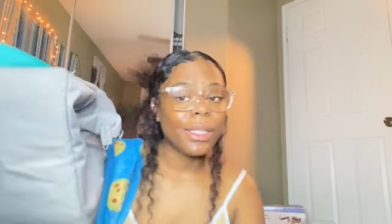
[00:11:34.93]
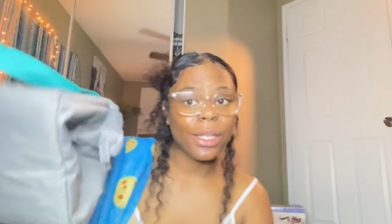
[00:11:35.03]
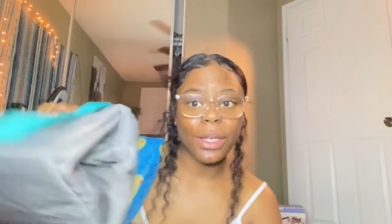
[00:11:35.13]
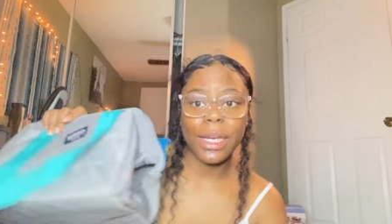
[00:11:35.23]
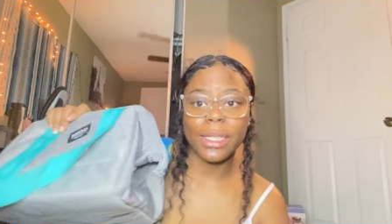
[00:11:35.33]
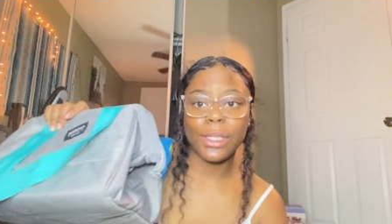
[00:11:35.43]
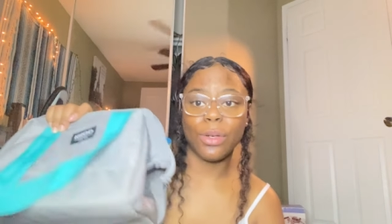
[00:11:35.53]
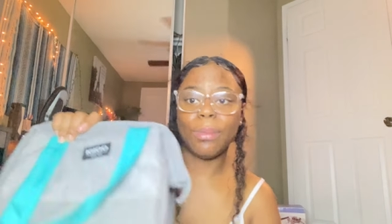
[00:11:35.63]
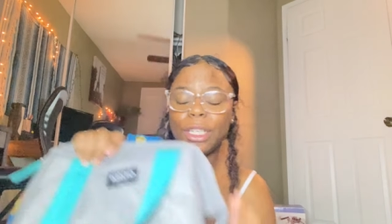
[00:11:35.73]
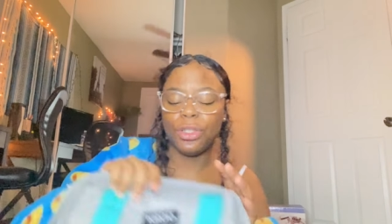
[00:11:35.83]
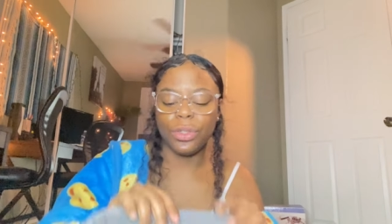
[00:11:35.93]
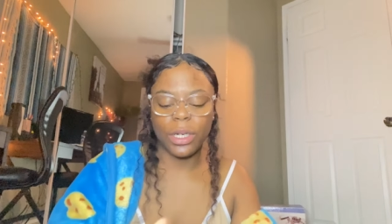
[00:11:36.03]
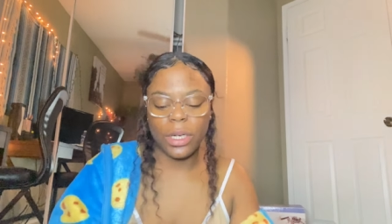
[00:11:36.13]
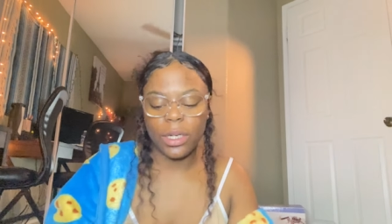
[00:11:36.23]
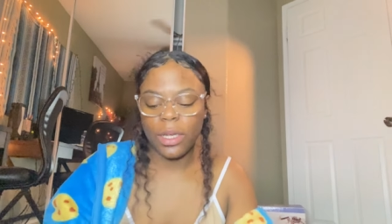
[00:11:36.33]
So yeah, so make
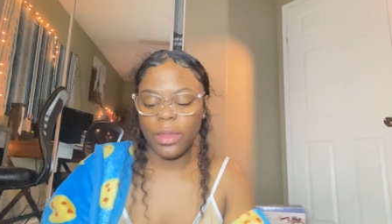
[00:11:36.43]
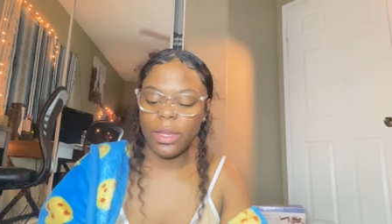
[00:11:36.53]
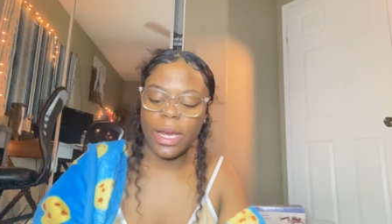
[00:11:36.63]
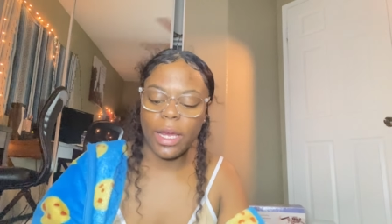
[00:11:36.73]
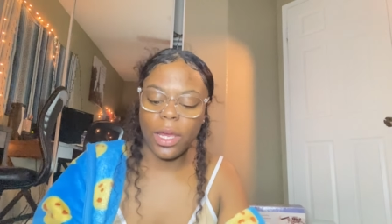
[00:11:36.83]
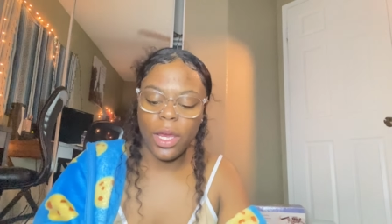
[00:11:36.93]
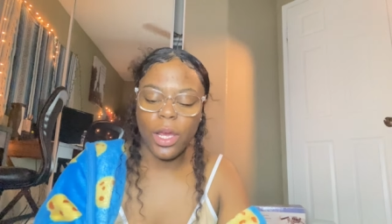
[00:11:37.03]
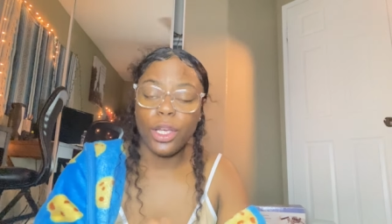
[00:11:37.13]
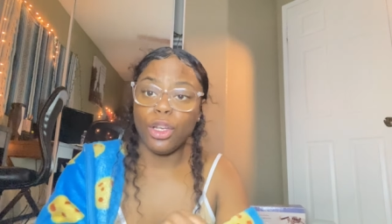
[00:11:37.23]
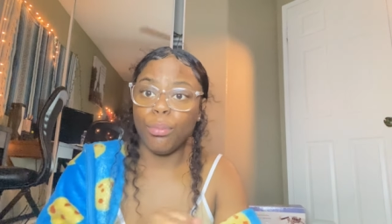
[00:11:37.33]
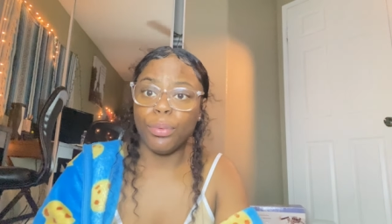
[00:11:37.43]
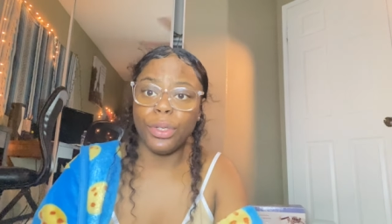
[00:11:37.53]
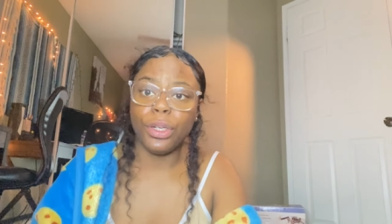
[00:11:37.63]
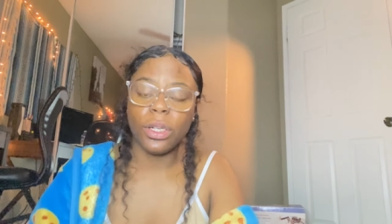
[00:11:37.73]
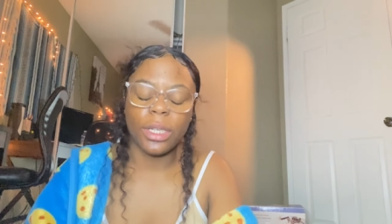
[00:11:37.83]
sure that you bring
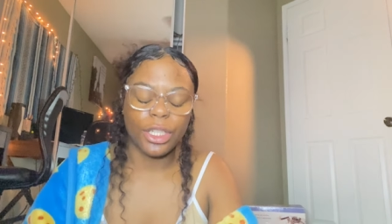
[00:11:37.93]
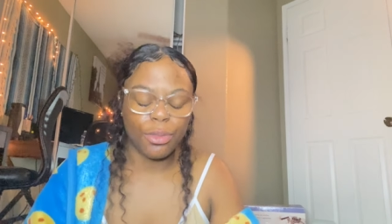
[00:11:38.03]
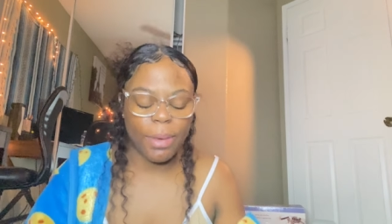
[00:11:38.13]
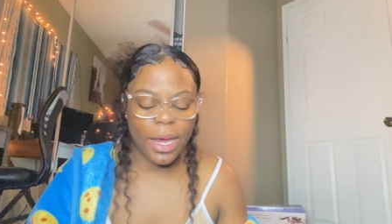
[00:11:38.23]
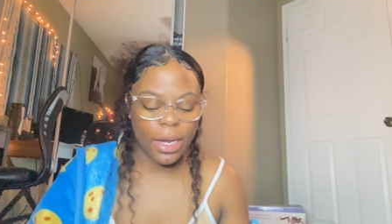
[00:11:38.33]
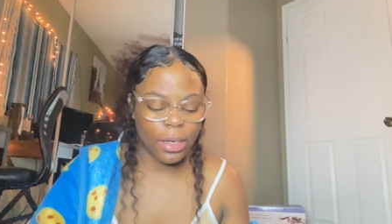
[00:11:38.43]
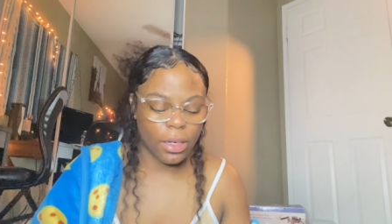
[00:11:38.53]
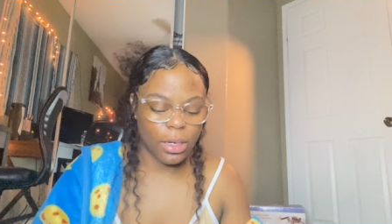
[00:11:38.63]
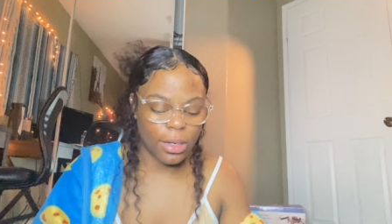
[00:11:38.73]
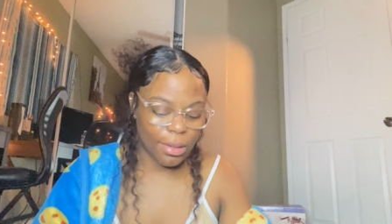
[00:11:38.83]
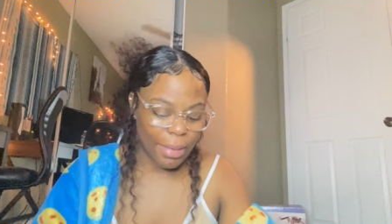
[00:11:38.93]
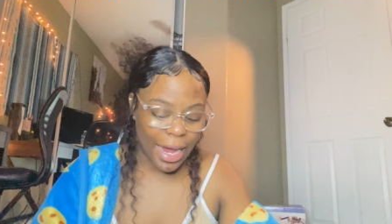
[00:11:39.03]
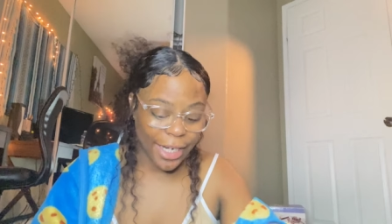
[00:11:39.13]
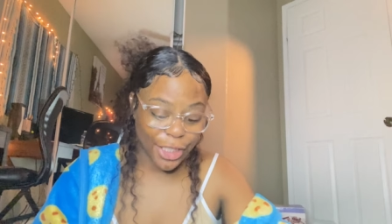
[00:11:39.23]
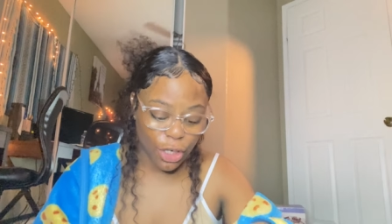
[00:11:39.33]
your lunch bag.
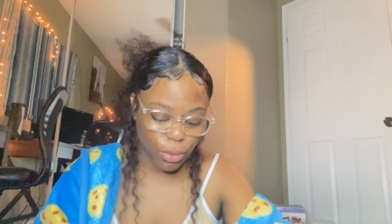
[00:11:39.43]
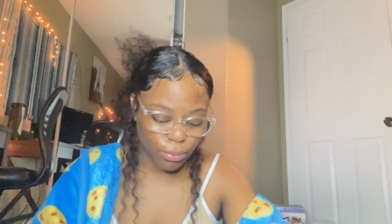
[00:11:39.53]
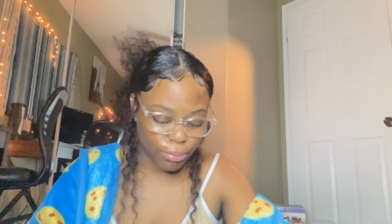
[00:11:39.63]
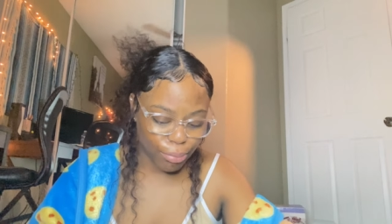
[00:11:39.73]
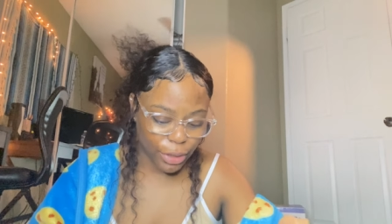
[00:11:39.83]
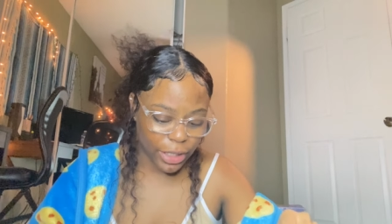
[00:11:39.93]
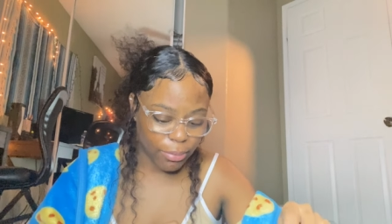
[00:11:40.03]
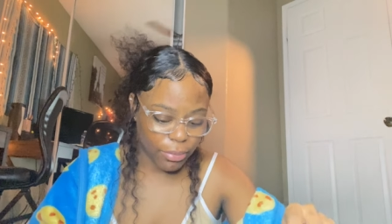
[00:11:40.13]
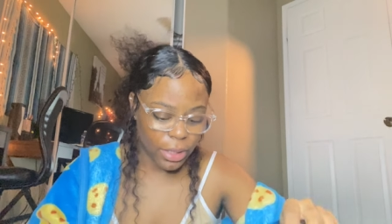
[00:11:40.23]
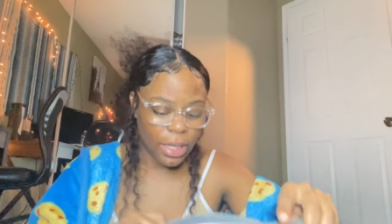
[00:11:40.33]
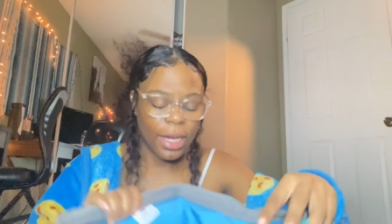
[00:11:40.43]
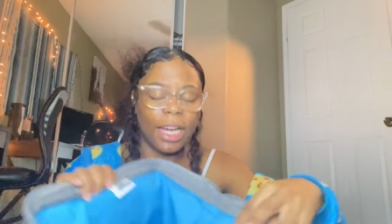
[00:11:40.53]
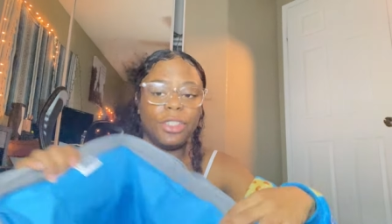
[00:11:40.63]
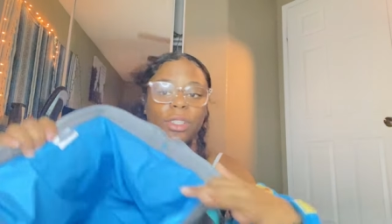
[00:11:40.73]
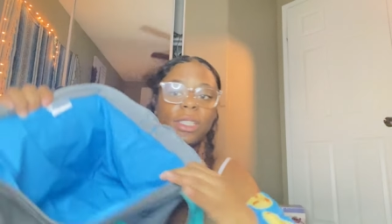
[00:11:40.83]
I don't bring,
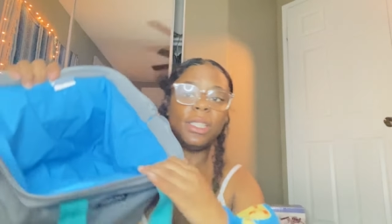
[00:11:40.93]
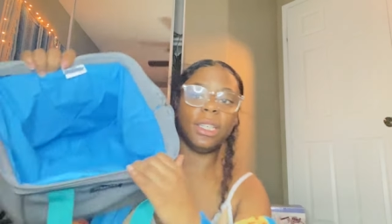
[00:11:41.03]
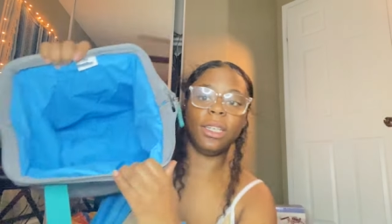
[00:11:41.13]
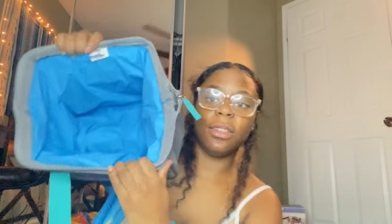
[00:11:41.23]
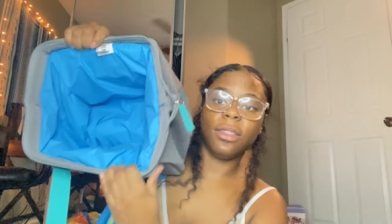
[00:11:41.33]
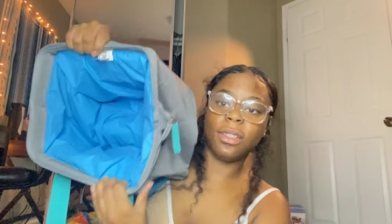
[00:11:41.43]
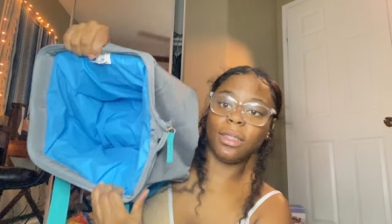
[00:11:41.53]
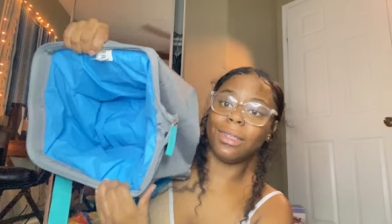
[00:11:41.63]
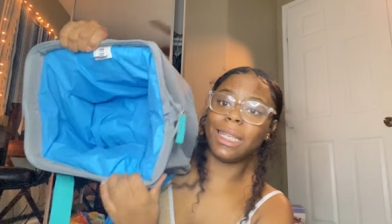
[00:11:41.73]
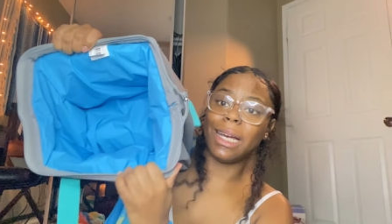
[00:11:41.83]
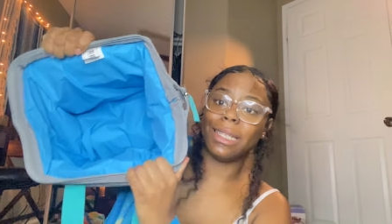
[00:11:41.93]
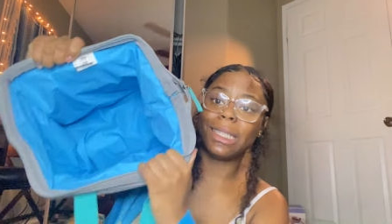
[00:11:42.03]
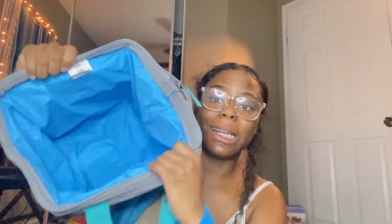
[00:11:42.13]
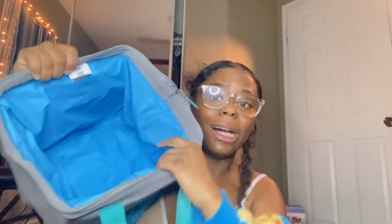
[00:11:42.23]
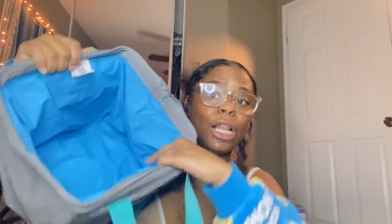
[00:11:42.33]
as you can see, this has
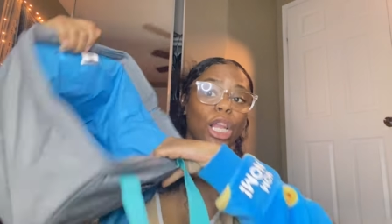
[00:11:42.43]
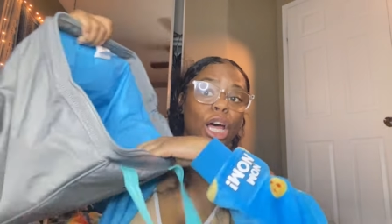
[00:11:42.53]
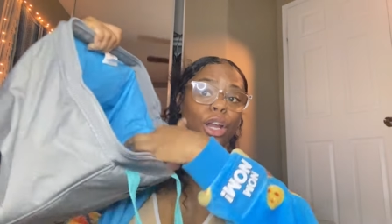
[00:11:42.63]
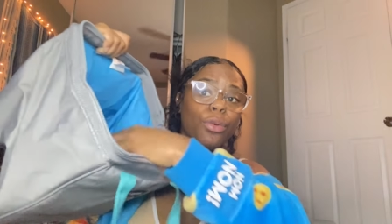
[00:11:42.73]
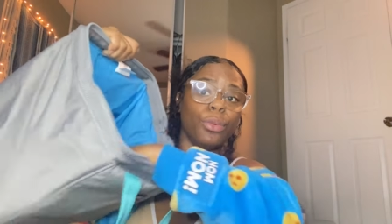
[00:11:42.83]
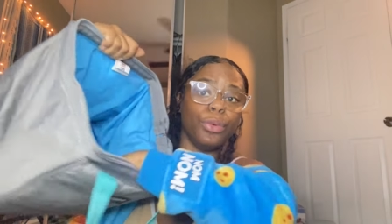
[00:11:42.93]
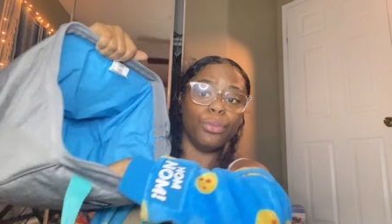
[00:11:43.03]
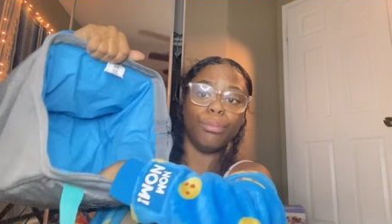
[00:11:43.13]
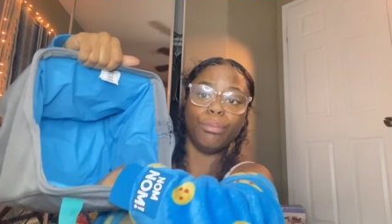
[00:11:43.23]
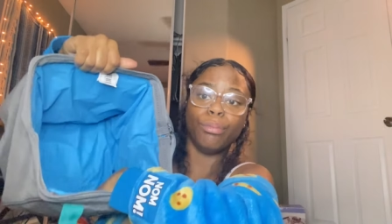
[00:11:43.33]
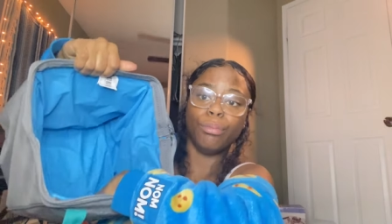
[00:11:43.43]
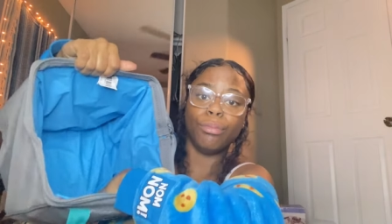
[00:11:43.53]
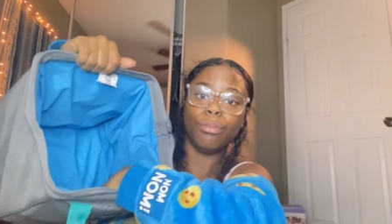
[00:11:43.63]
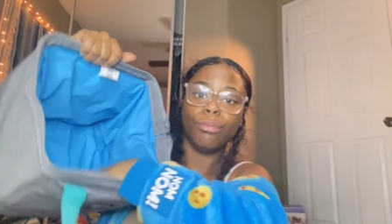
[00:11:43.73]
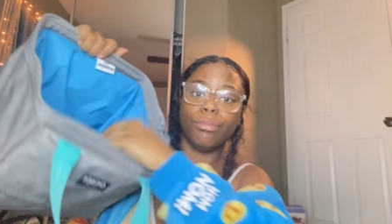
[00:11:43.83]
a lot of room,
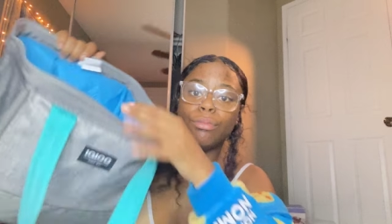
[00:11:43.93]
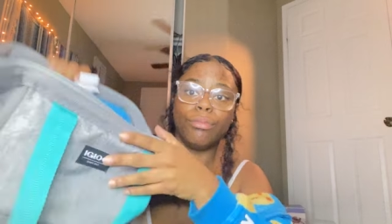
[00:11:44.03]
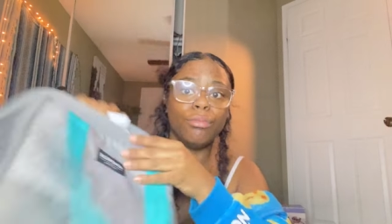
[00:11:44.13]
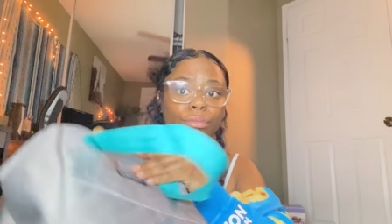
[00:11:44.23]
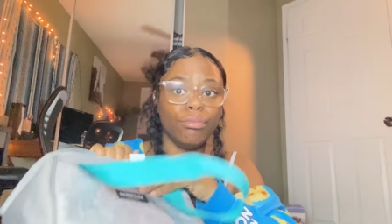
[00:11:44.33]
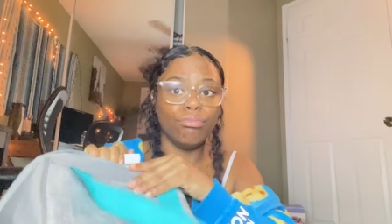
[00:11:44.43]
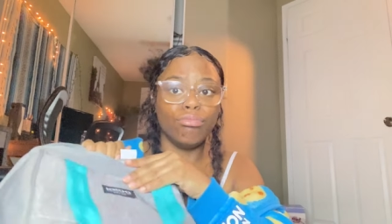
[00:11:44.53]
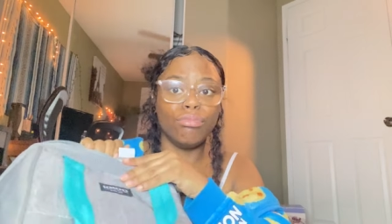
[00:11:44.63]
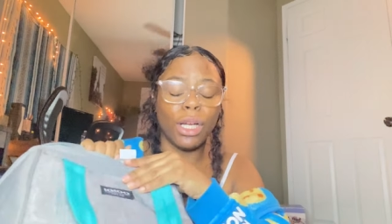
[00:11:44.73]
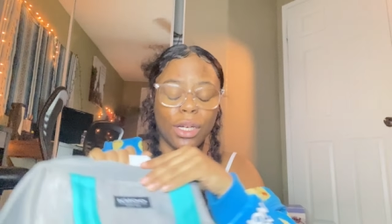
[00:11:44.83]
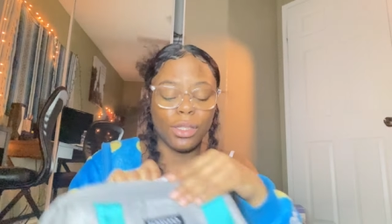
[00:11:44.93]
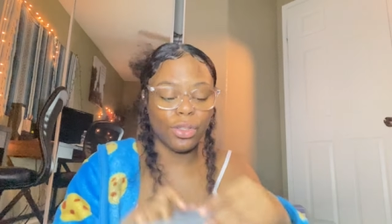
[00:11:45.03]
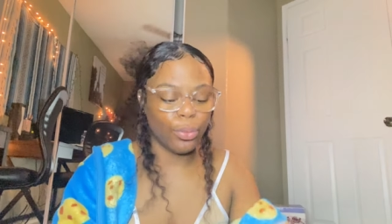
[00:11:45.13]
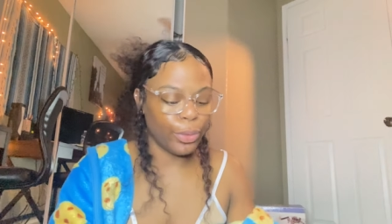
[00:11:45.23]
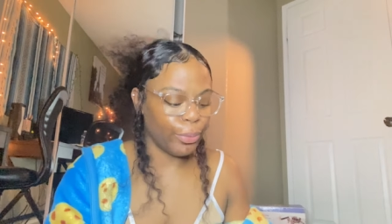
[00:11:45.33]
tons
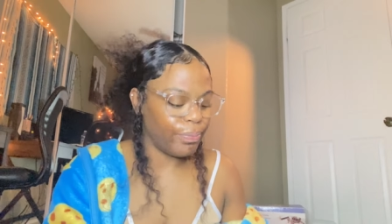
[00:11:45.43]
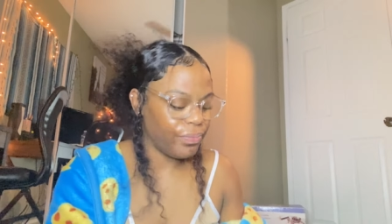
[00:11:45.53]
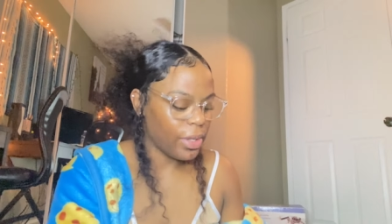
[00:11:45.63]
of room.